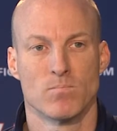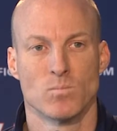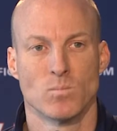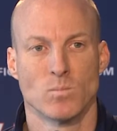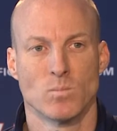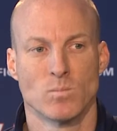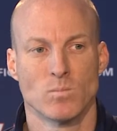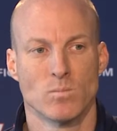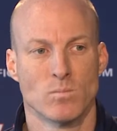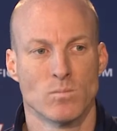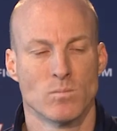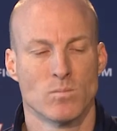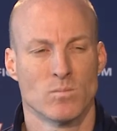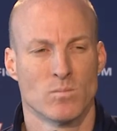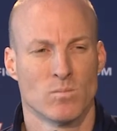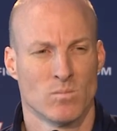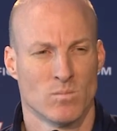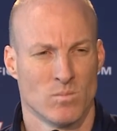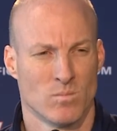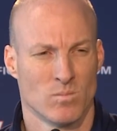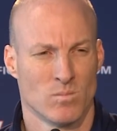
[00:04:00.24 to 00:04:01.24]

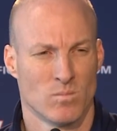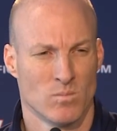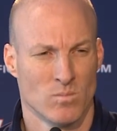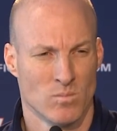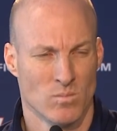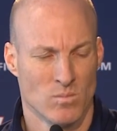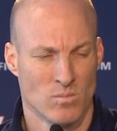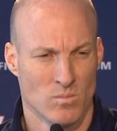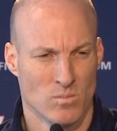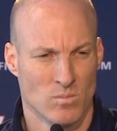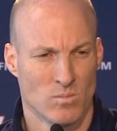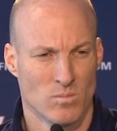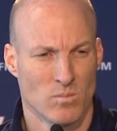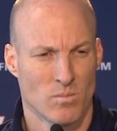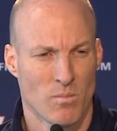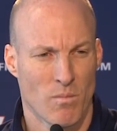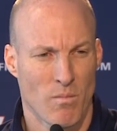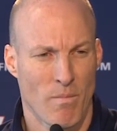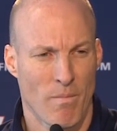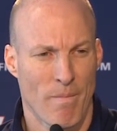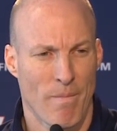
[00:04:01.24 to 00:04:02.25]

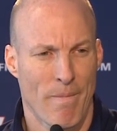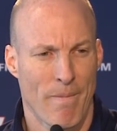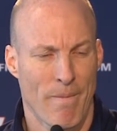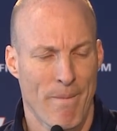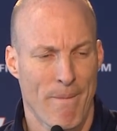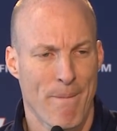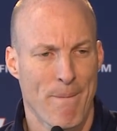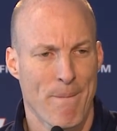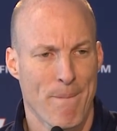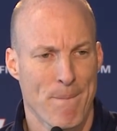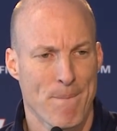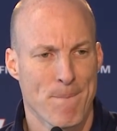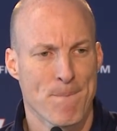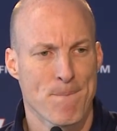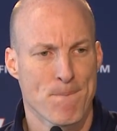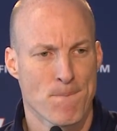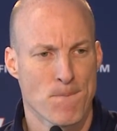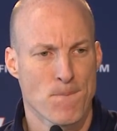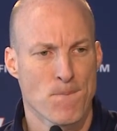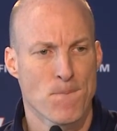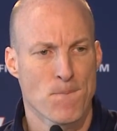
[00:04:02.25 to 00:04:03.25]

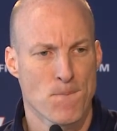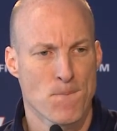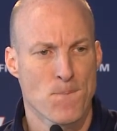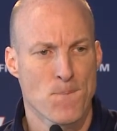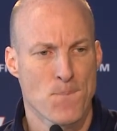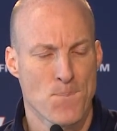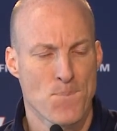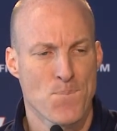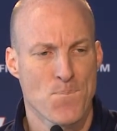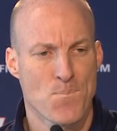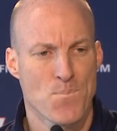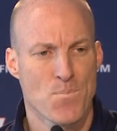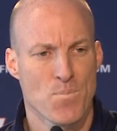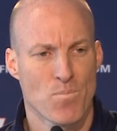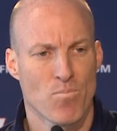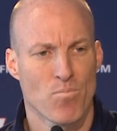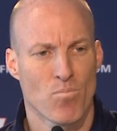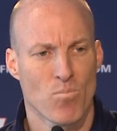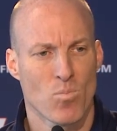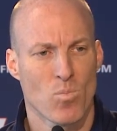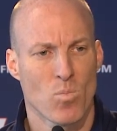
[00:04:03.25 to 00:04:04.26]

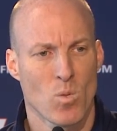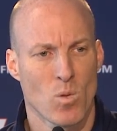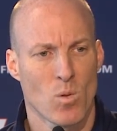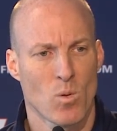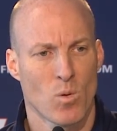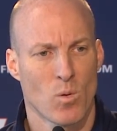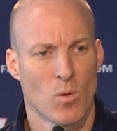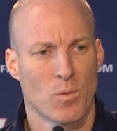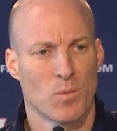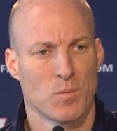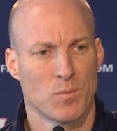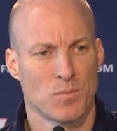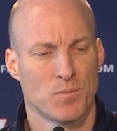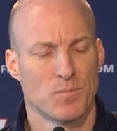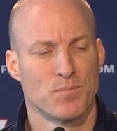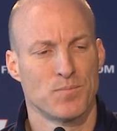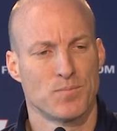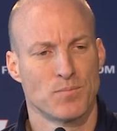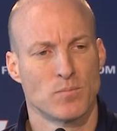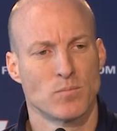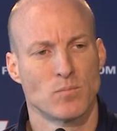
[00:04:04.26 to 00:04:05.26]

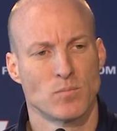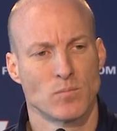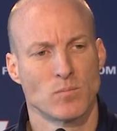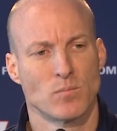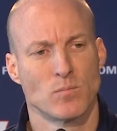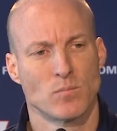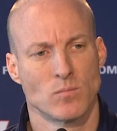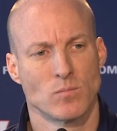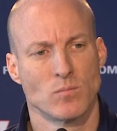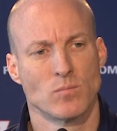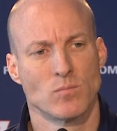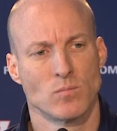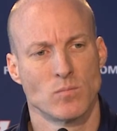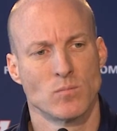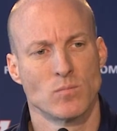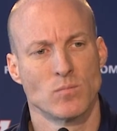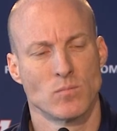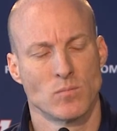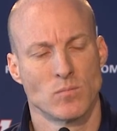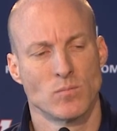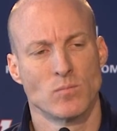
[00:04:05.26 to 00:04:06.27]

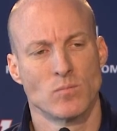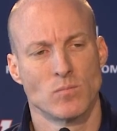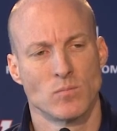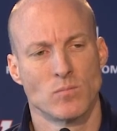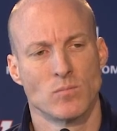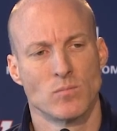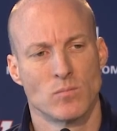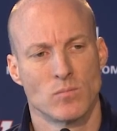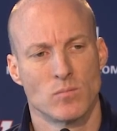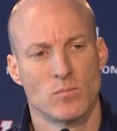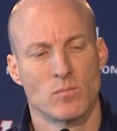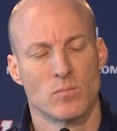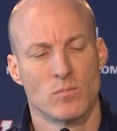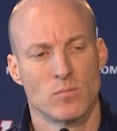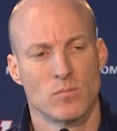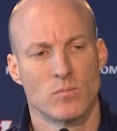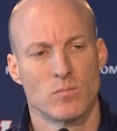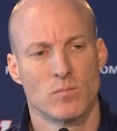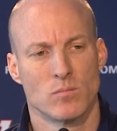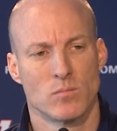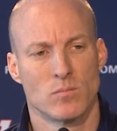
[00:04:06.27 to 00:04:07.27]

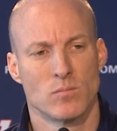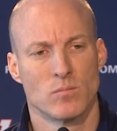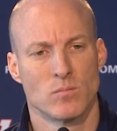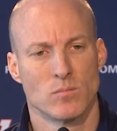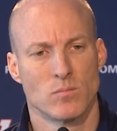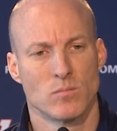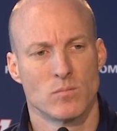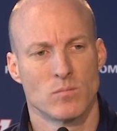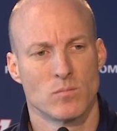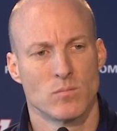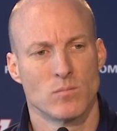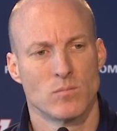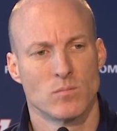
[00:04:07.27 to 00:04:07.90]
No one is speaking in this clip.